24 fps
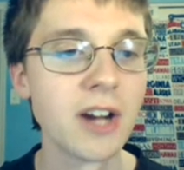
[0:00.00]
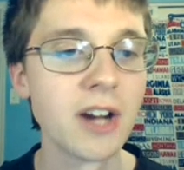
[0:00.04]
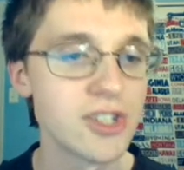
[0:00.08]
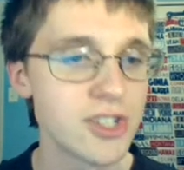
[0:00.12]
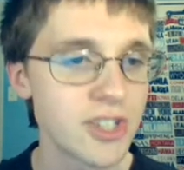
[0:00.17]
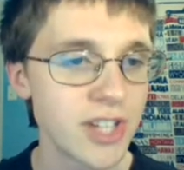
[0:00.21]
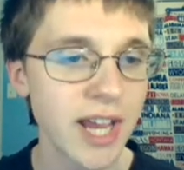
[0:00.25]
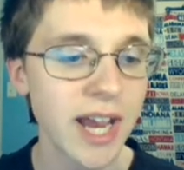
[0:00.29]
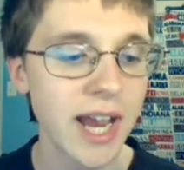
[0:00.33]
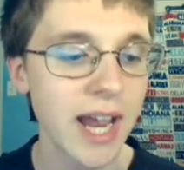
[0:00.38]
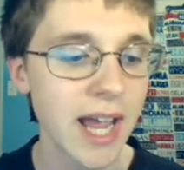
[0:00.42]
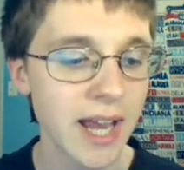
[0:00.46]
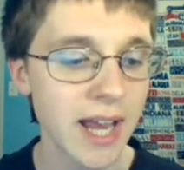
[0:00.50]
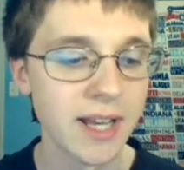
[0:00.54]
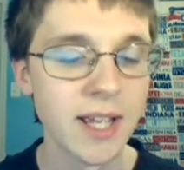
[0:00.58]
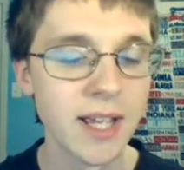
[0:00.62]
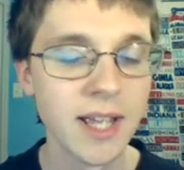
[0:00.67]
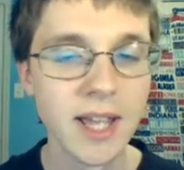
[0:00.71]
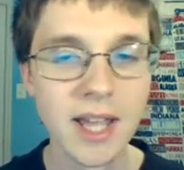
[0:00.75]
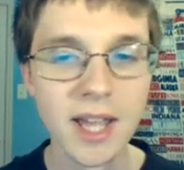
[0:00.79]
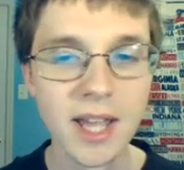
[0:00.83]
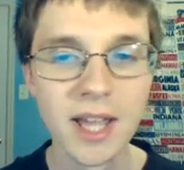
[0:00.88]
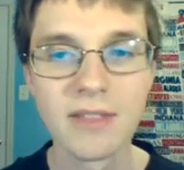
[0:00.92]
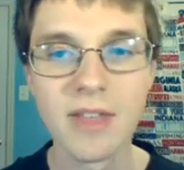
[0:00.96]
understand
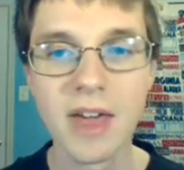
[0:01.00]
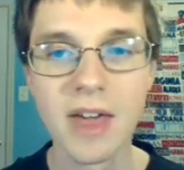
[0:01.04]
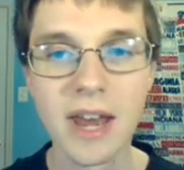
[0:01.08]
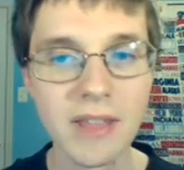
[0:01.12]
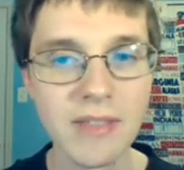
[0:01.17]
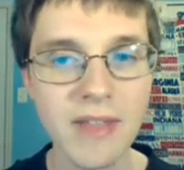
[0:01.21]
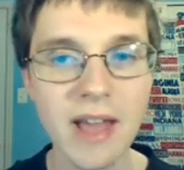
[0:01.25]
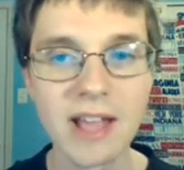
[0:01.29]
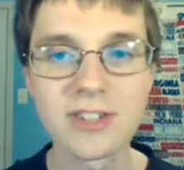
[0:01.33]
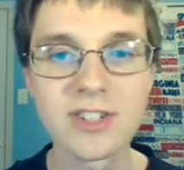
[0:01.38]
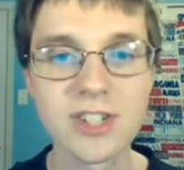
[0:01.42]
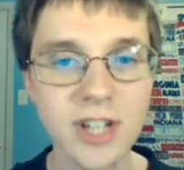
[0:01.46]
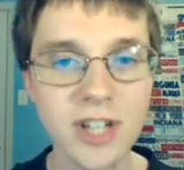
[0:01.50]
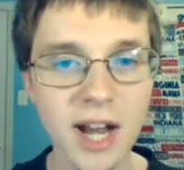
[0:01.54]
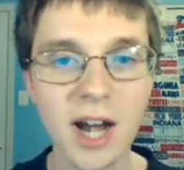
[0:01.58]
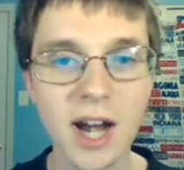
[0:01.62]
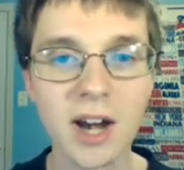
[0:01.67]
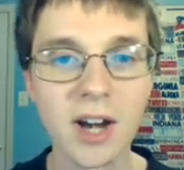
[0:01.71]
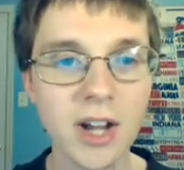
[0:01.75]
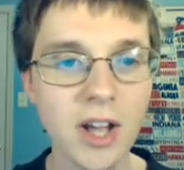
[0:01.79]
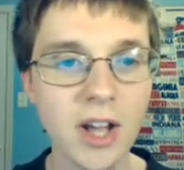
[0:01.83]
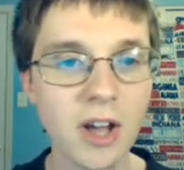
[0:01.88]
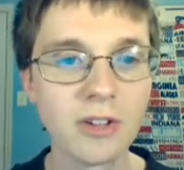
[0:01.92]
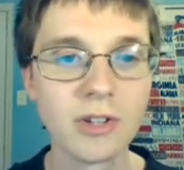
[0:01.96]
that in that
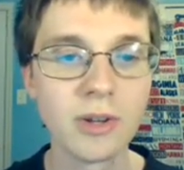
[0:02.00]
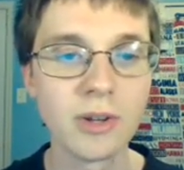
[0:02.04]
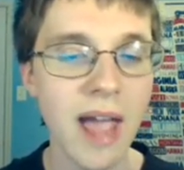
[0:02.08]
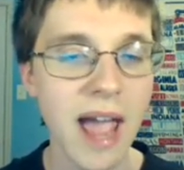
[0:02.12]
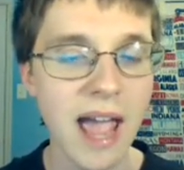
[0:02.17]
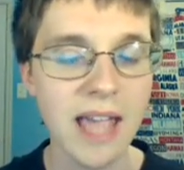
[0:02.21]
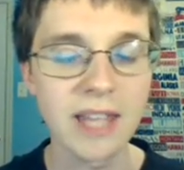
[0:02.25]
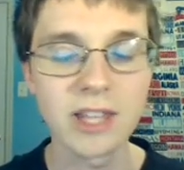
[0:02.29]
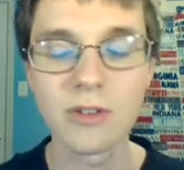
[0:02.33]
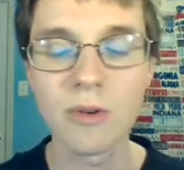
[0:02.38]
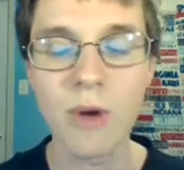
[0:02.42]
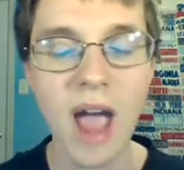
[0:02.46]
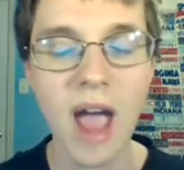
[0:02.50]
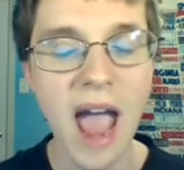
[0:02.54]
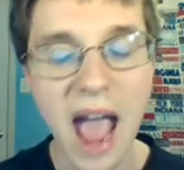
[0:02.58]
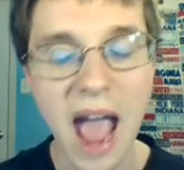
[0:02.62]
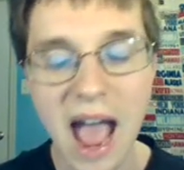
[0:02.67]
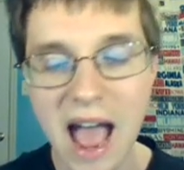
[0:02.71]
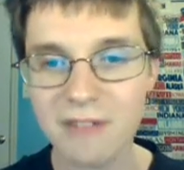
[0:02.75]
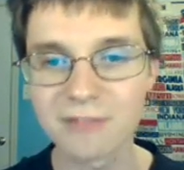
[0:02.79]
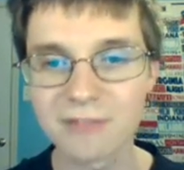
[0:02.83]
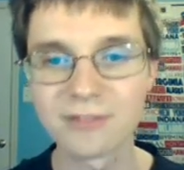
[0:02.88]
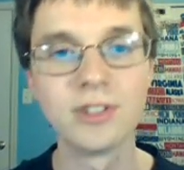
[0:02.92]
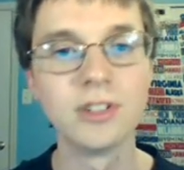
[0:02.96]
scenario, you
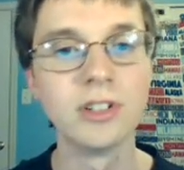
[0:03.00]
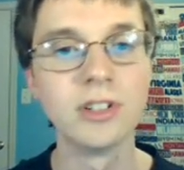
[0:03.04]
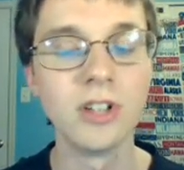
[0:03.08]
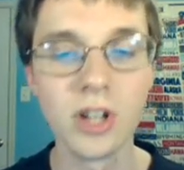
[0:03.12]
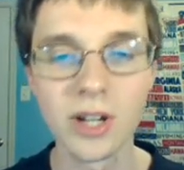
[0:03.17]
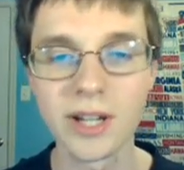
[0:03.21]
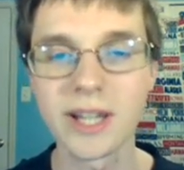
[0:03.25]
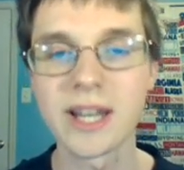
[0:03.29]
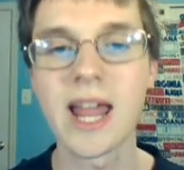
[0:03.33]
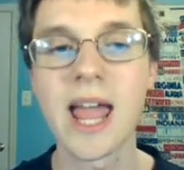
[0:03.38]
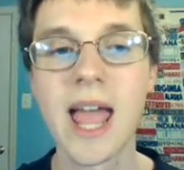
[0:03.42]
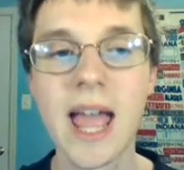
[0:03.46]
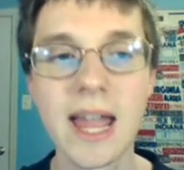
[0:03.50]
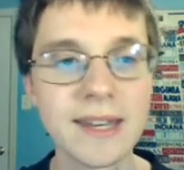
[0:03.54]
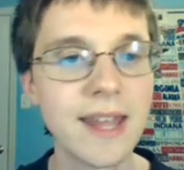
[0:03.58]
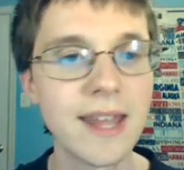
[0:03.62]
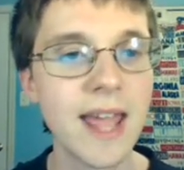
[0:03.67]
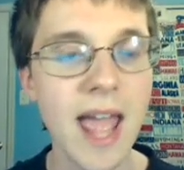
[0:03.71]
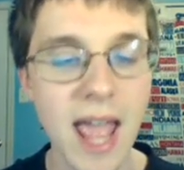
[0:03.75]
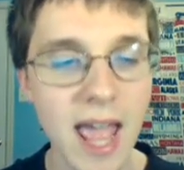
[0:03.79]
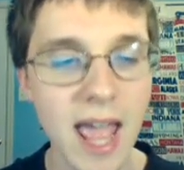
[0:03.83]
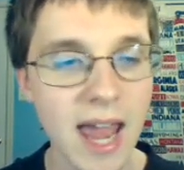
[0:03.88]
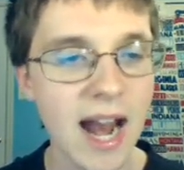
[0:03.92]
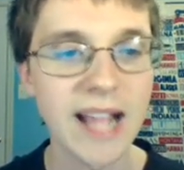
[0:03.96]
have to look at
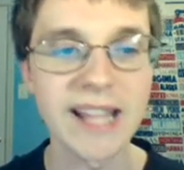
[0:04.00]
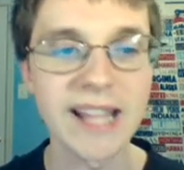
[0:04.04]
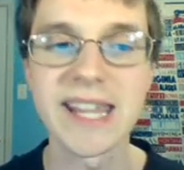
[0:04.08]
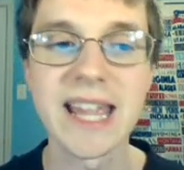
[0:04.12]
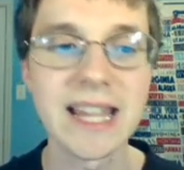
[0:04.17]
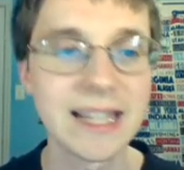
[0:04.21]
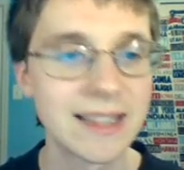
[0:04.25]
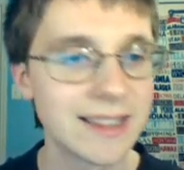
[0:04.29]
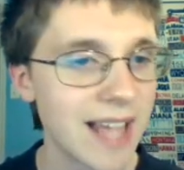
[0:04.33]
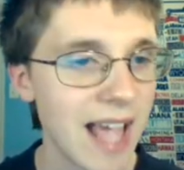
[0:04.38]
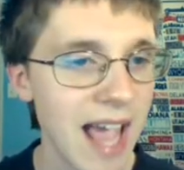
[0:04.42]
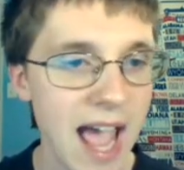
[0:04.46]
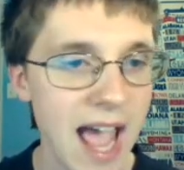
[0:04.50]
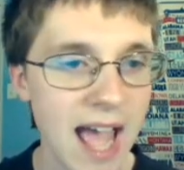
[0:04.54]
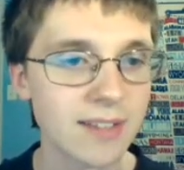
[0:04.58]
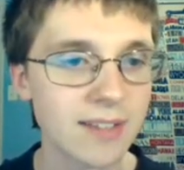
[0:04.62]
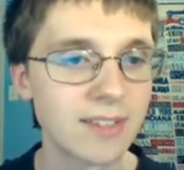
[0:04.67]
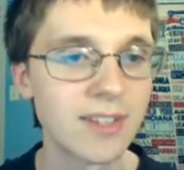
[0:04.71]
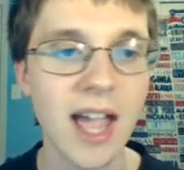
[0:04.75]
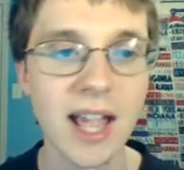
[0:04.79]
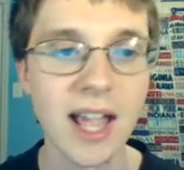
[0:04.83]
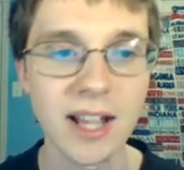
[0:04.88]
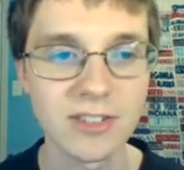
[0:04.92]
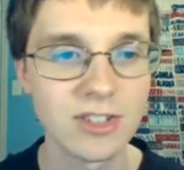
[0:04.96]
head-to-head. I get
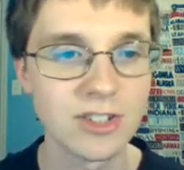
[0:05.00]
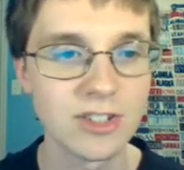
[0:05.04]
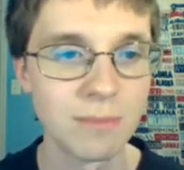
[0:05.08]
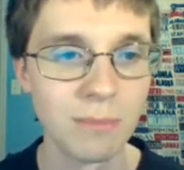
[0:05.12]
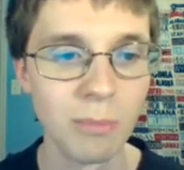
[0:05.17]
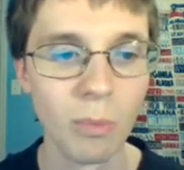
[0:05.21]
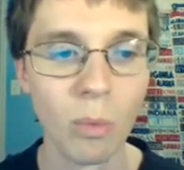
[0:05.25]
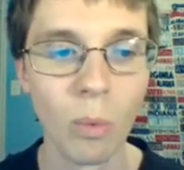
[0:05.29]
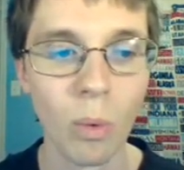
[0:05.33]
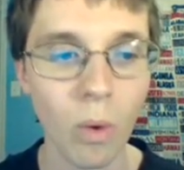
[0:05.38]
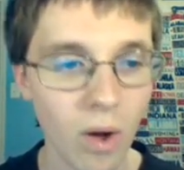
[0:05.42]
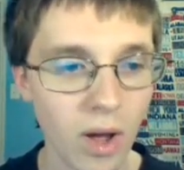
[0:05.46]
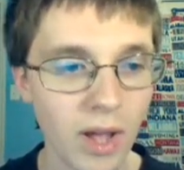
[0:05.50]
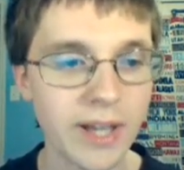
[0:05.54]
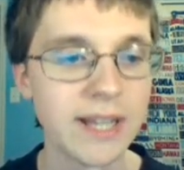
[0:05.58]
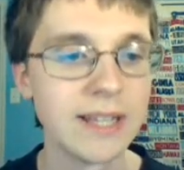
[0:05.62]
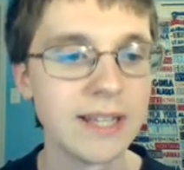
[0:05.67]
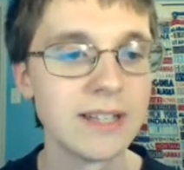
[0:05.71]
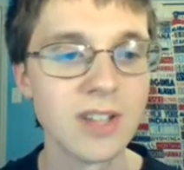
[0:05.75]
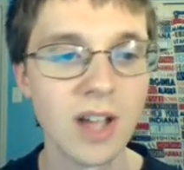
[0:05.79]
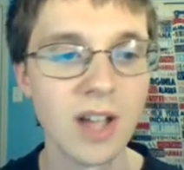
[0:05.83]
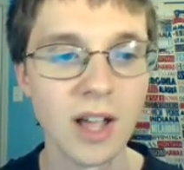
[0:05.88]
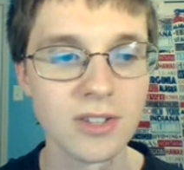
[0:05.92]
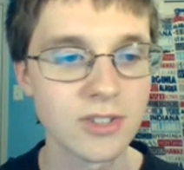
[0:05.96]
that. Texas won
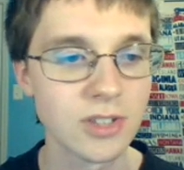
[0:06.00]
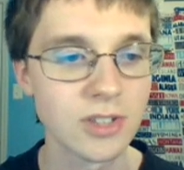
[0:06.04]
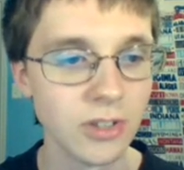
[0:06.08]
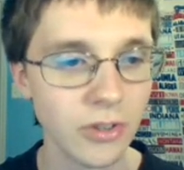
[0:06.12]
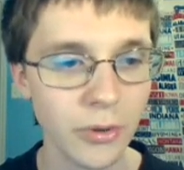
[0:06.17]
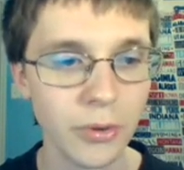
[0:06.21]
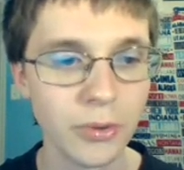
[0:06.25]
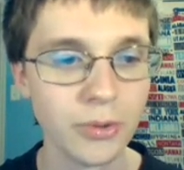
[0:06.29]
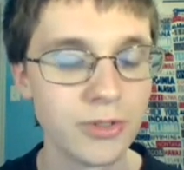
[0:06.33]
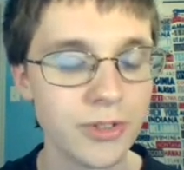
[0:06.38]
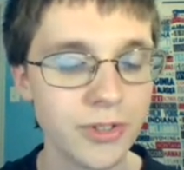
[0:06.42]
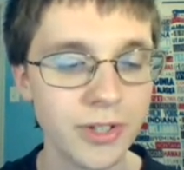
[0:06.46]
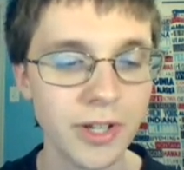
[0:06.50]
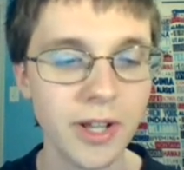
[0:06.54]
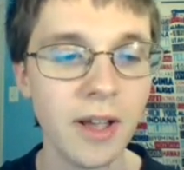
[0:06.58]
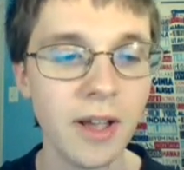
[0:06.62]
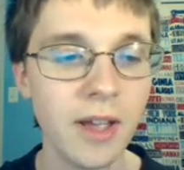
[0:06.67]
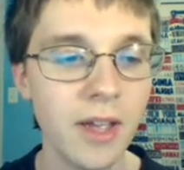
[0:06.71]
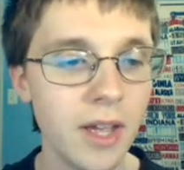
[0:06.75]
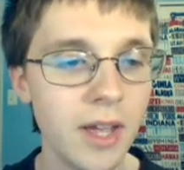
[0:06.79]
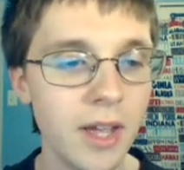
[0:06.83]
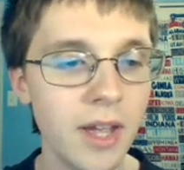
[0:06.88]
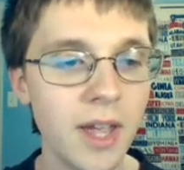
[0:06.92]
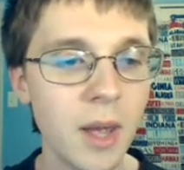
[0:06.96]
in Tuscaloosa.
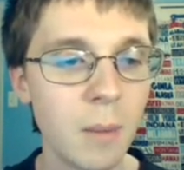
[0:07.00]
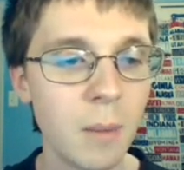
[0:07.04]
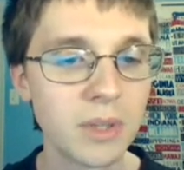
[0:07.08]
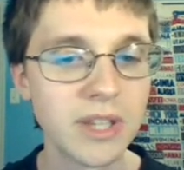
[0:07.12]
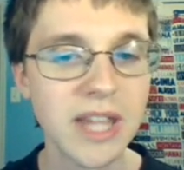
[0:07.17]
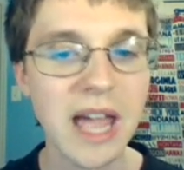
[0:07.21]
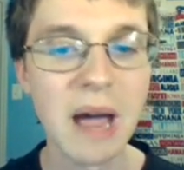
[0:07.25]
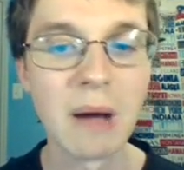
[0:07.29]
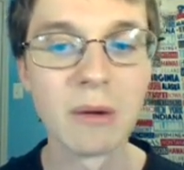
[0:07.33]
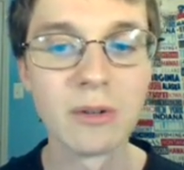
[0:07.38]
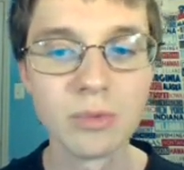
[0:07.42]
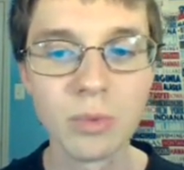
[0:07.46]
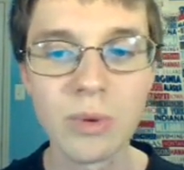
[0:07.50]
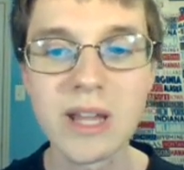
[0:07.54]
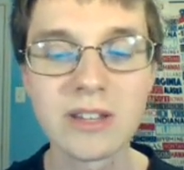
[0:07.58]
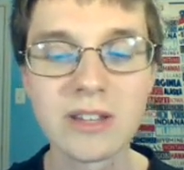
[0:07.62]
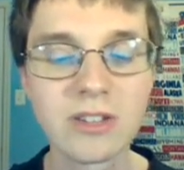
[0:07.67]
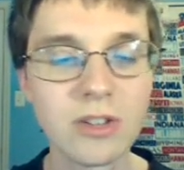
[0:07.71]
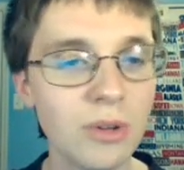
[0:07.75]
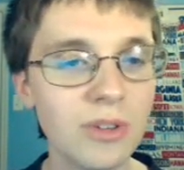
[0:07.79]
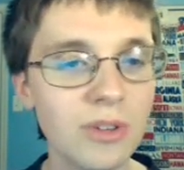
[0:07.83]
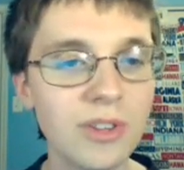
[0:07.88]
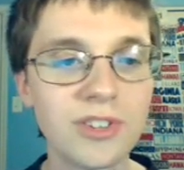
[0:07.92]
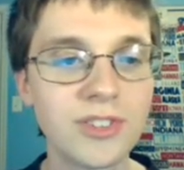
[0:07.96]
But that was week
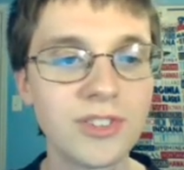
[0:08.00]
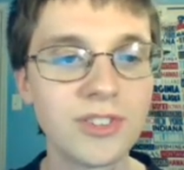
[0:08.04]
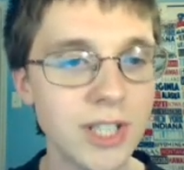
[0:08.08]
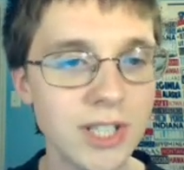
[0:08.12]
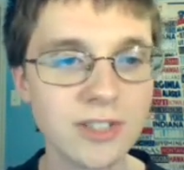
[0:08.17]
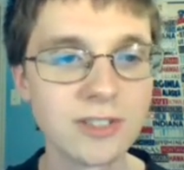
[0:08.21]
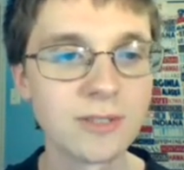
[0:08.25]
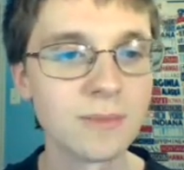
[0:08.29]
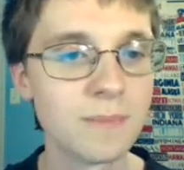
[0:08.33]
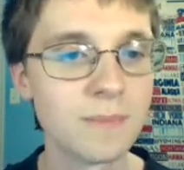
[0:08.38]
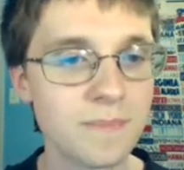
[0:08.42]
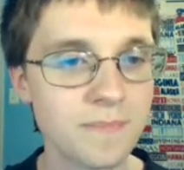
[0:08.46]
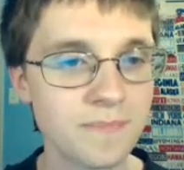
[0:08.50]
2 of the season.